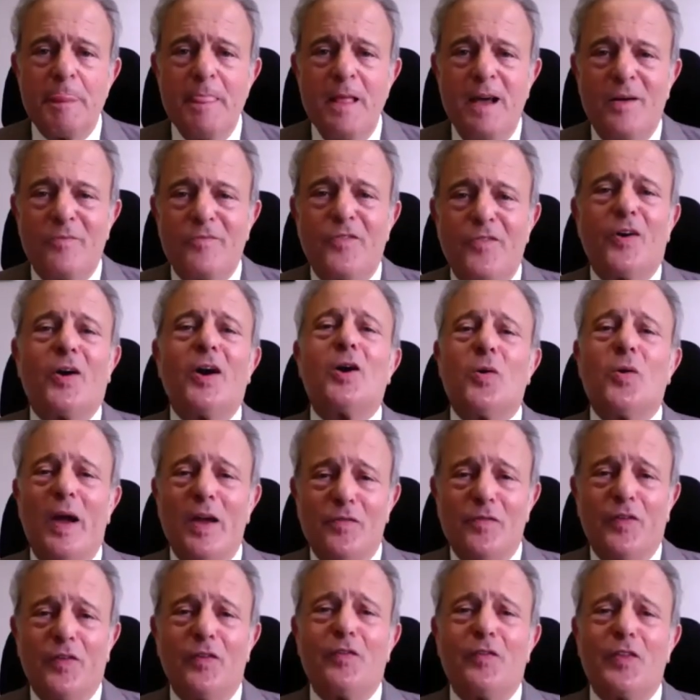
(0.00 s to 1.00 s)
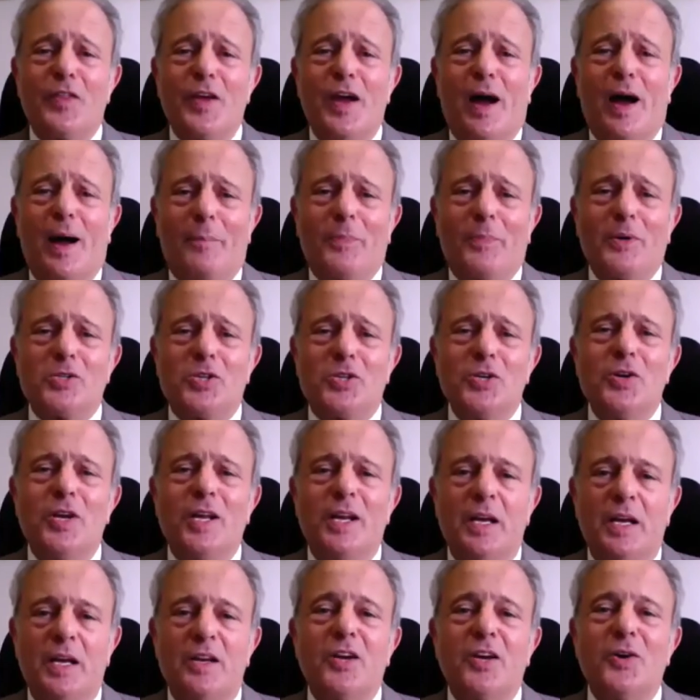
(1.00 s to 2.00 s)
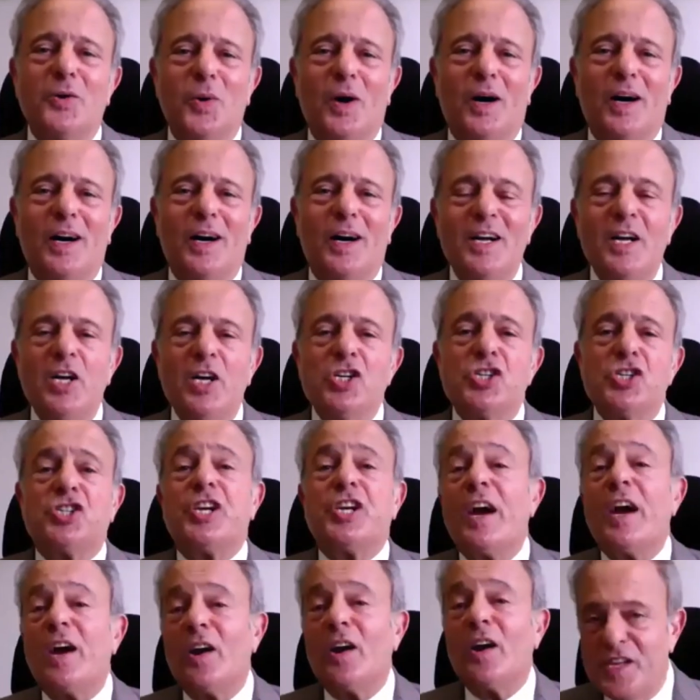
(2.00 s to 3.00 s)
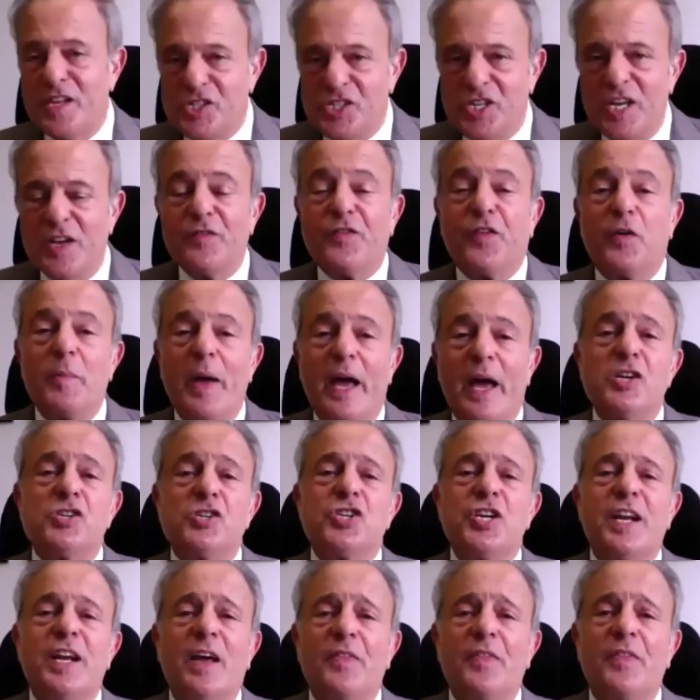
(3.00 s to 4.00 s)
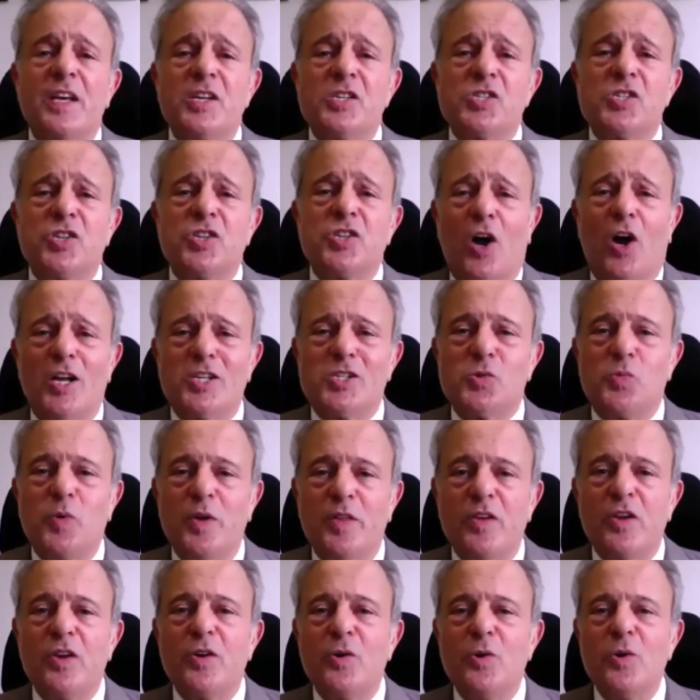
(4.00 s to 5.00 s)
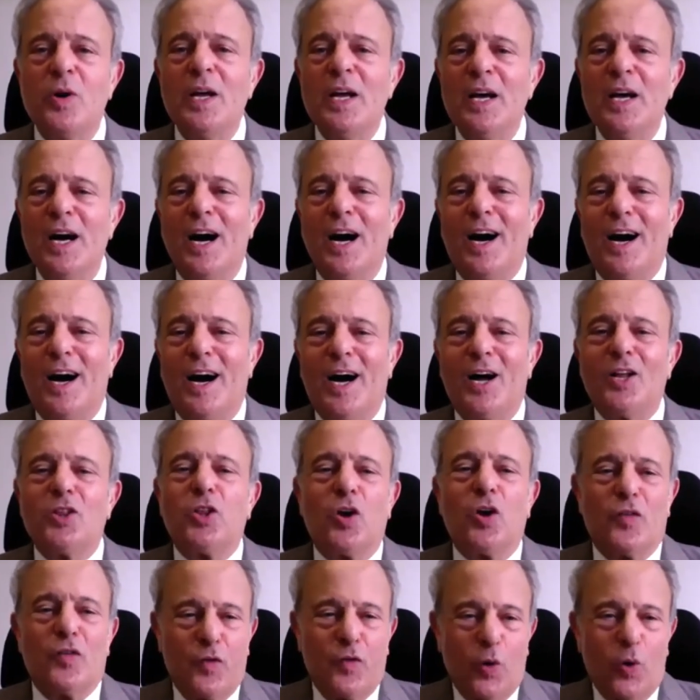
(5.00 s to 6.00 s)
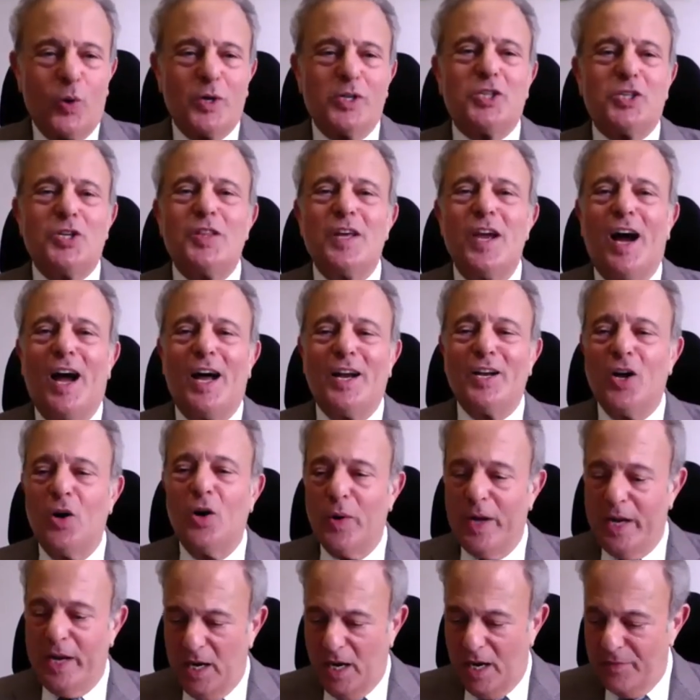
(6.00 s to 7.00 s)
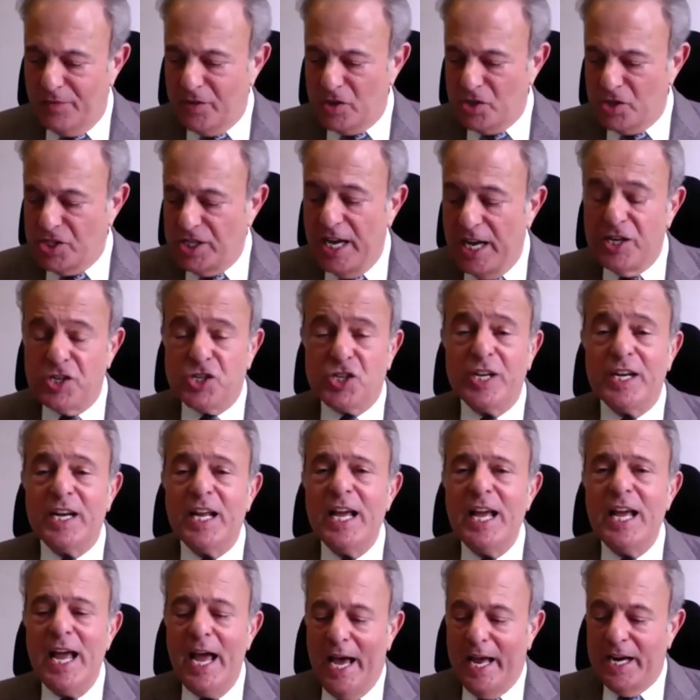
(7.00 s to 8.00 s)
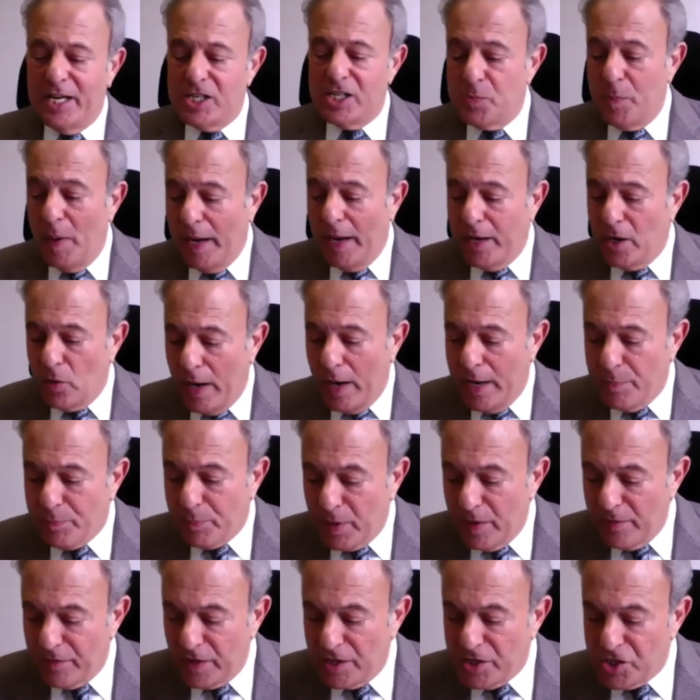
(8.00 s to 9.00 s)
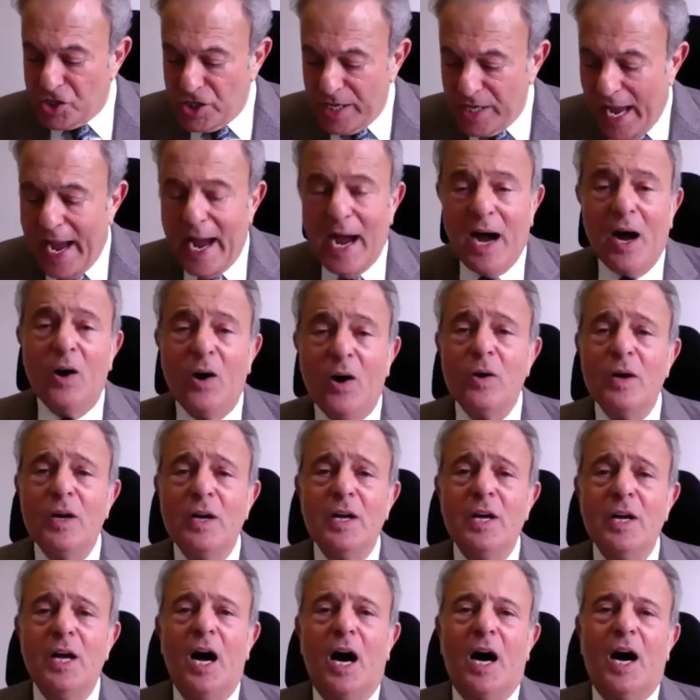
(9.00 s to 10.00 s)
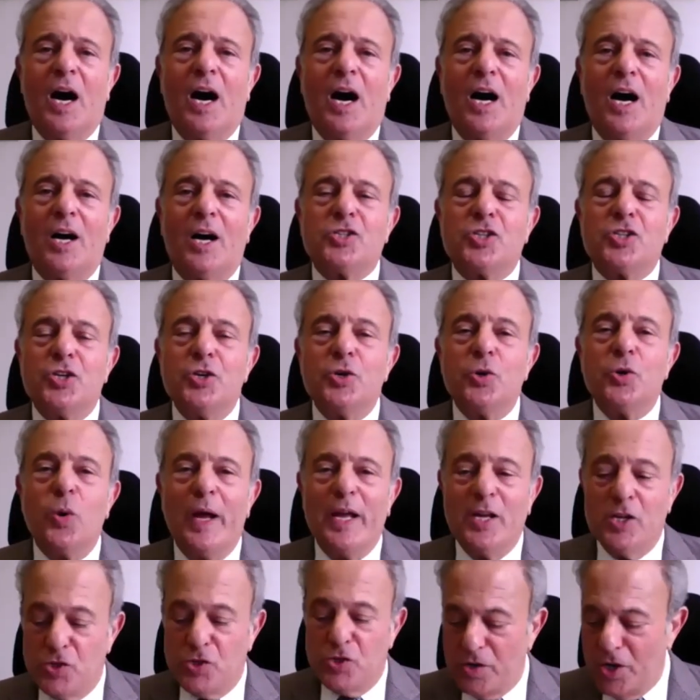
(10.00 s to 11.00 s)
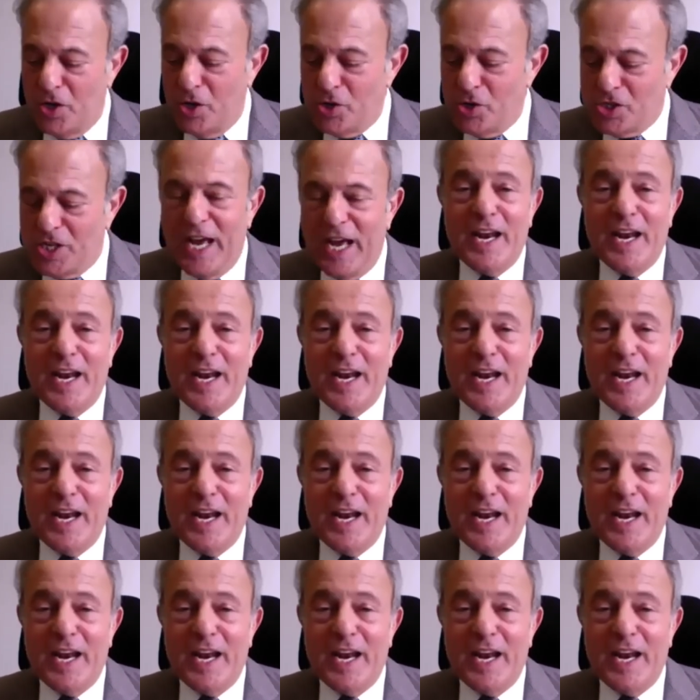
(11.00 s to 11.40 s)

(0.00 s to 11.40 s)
Very grateful for the opportunity to share this information and these thoughts with you. Look forward to the ongoing conversation. And it's my great privilege now to introduce and